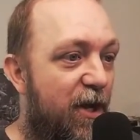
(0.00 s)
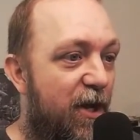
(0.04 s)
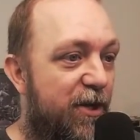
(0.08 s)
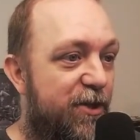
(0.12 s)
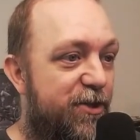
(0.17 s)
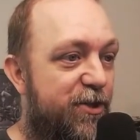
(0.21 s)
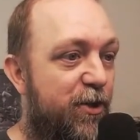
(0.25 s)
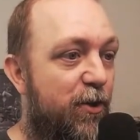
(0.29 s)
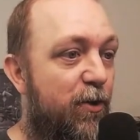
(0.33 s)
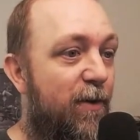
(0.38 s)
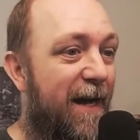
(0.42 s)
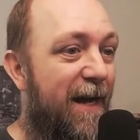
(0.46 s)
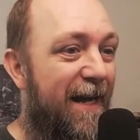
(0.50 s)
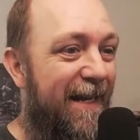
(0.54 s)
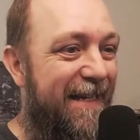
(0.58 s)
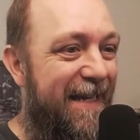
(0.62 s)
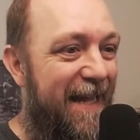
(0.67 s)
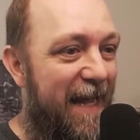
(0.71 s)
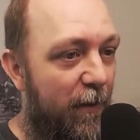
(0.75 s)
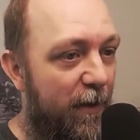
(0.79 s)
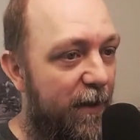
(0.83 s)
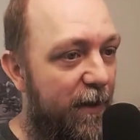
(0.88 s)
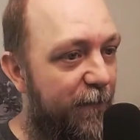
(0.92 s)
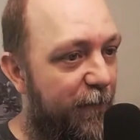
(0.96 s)
So,
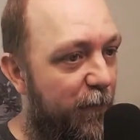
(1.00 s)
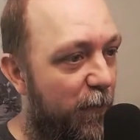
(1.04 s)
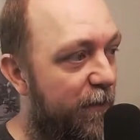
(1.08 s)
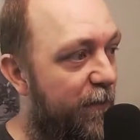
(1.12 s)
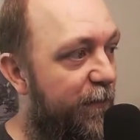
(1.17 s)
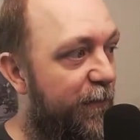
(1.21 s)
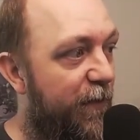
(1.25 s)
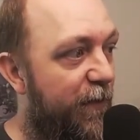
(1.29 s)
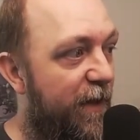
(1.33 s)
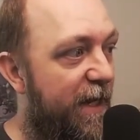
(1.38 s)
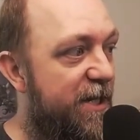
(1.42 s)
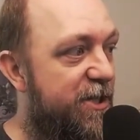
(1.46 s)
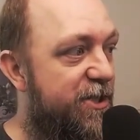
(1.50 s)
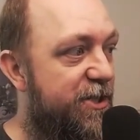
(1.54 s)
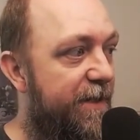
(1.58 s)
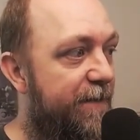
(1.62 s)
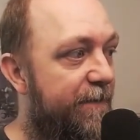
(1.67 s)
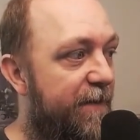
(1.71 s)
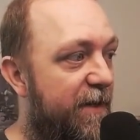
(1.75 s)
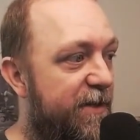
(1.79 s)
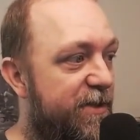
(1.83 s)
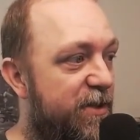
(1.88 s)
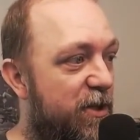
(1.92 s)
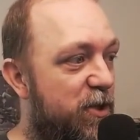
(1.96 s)
accounting for
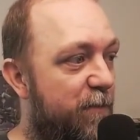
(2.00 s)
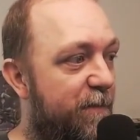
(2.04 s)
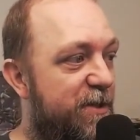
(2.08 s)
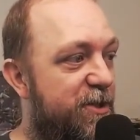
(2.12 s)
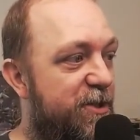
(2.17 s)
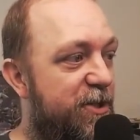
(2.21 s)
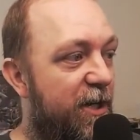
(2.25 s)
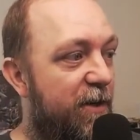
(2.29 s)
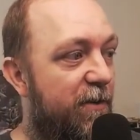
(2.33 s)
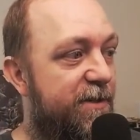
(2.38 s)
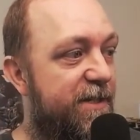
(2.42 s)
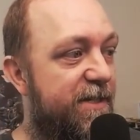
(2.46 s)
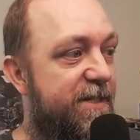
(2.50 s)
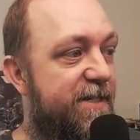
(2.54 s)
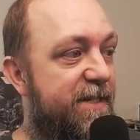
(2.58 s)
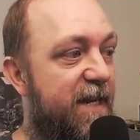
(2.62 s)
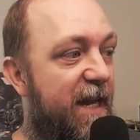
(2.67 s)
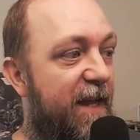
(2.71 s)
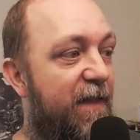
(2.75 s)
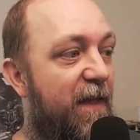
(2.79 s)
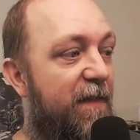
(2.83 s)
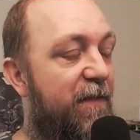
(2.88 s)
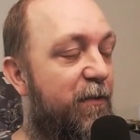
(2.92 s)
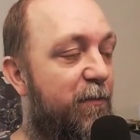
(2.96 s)
inflation, is also be generous to
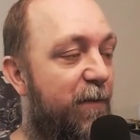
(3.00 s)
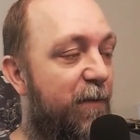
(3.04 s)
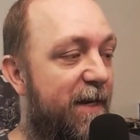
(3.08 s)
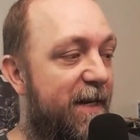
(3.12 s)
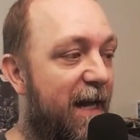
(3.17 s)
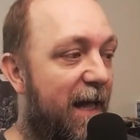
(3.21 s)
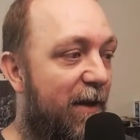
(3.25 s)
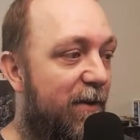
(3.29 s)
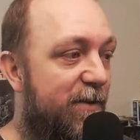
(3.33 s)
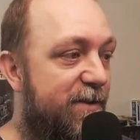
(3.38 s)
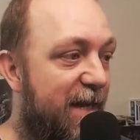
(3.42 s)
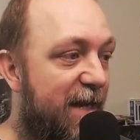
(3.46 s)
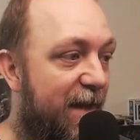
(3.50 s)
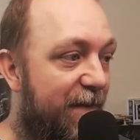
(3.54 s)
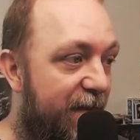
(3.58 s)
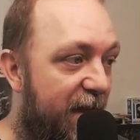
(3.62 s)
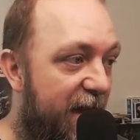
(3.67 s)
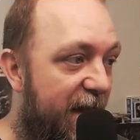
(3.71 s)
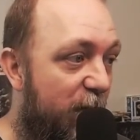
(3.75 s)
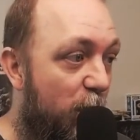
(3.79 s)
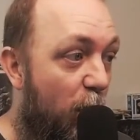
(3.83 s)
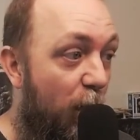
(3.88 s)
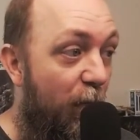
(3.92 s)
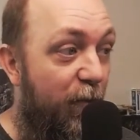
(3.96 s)
say that $3, I
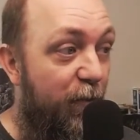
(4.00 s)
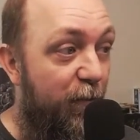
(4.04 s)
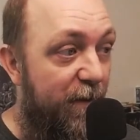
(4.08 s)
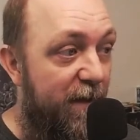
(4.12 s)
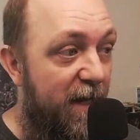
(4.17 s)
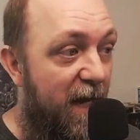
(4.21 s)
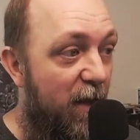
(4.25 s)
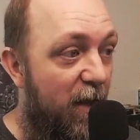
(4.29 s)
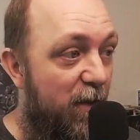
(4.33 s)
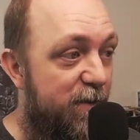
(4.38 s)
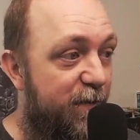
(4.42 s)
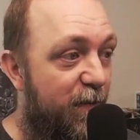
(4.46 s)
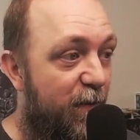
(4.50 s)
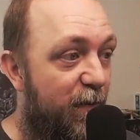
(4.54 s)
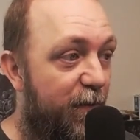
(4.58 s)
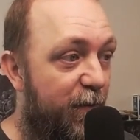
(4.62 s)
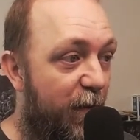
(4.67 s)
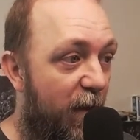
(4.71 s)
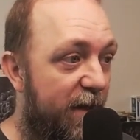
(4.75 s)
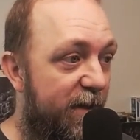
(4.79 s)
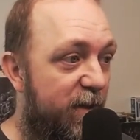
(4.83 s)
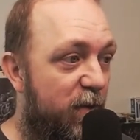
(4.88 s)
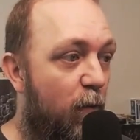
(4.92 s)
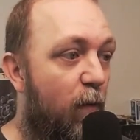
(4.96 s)
think, or $3 for
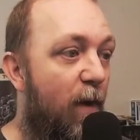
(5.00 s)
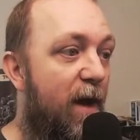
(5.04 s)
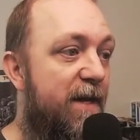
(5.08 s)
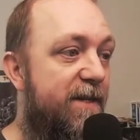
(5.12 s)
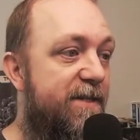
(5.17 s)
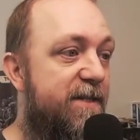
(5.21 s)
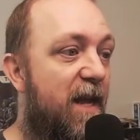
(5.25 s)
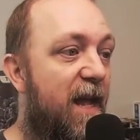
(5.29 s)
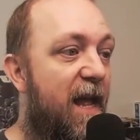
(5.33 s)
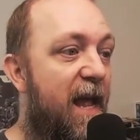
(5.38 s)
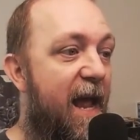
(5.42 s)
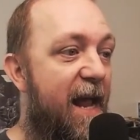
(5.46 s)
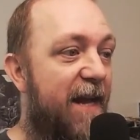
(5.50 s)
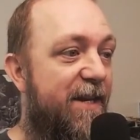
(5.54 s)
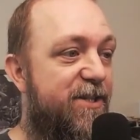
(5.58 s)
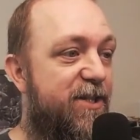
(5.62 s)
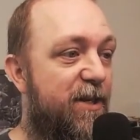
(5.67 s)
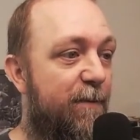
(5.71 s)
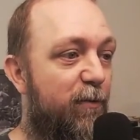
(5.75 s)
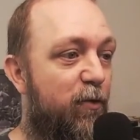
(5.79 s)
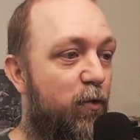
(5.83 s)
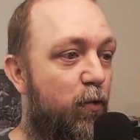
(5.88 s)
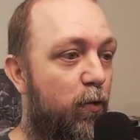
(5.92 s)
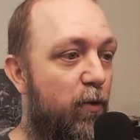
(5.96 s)
fun quest and
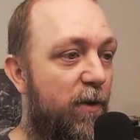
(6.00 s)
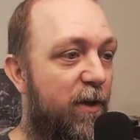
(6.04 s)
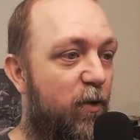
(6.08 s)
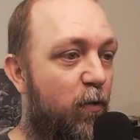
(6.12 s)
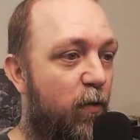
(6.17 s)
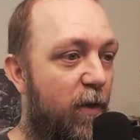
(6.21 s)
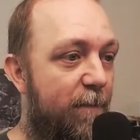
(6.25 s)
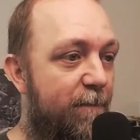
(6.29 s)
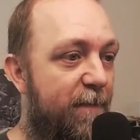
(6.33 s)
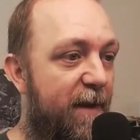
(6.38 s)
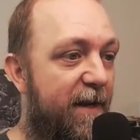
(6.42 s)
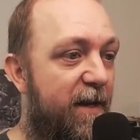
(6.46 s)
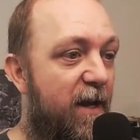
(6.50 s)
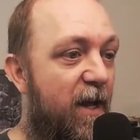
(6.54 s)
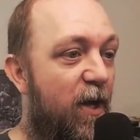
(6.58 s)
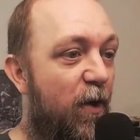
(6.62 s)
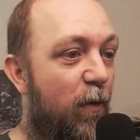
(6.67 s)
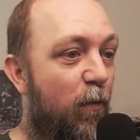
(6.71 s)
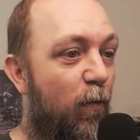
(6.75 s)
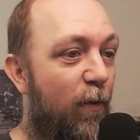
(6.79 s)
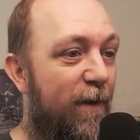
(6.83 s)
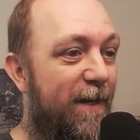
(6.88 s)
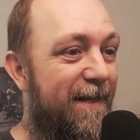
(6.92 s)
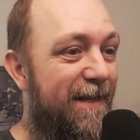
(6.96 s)
some cool equipment
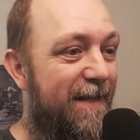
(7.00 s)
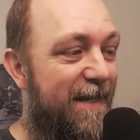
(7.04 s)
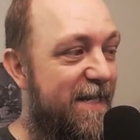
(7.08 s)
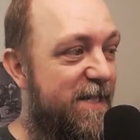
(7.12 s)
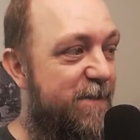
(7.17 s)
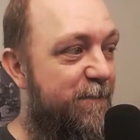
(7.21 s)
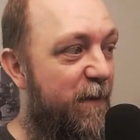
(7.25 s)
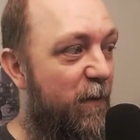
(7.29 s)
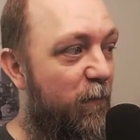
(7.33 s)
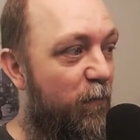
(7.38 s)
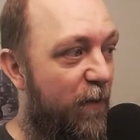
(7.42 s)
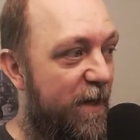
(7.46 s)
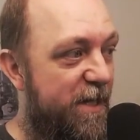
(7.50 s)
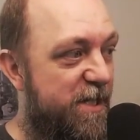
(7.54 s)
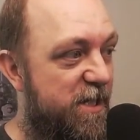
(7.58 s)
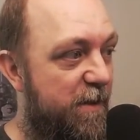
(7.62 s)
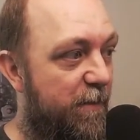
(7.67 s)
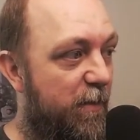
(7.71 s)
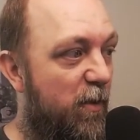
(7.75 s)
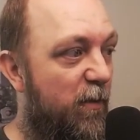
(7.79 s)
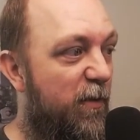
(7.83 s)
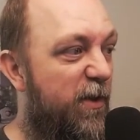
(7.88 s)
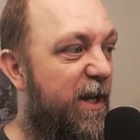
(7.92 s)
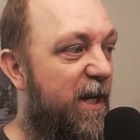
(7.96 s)
would at least be
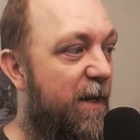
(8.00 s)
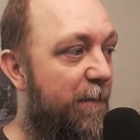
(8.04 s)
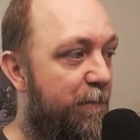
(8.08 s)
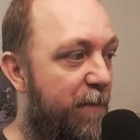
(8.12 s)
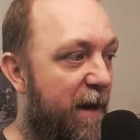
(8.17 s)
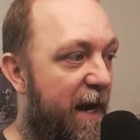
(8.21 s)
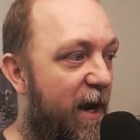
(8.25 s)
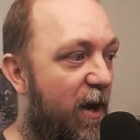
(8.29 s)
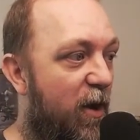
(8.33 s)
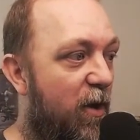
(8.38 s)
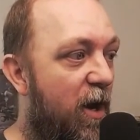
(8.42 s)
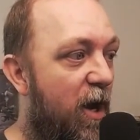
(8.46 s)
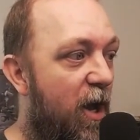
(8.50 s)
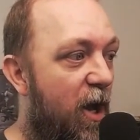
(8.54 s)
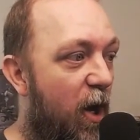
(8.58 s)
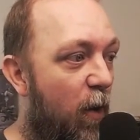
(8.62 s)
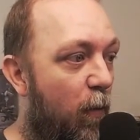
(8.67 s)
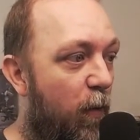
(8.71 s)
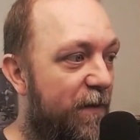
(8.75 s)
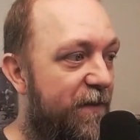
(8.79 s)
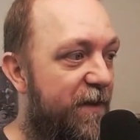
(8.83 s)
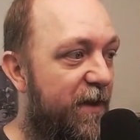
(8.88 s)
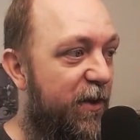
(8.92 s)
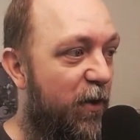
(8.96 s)
reasonable to compare of
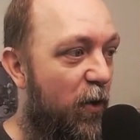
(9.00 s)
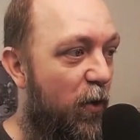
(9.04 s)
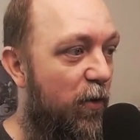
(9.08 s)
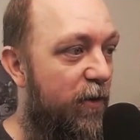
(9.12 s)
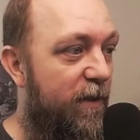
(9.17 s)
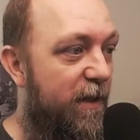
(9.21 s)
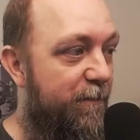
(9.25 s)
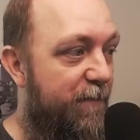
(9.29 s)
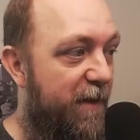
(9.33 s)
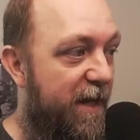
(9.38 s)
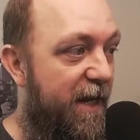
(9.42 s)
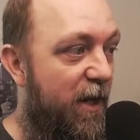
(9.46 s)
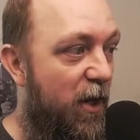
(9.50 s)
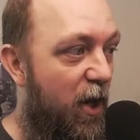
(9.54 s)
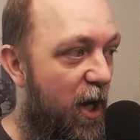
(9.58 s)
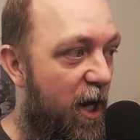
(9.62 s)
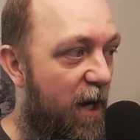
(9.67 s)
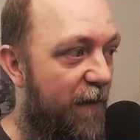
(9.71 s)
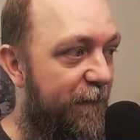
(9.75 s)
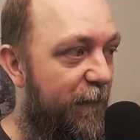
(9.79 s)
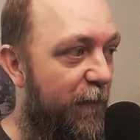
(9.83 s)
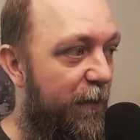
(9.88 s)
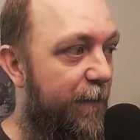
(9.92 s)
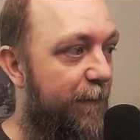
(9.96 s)
what they're currently being
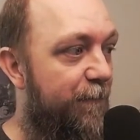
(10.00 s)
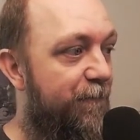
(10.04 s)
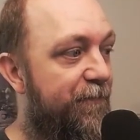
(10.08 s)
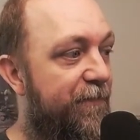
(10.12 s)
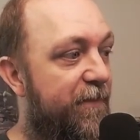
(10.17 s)
offered.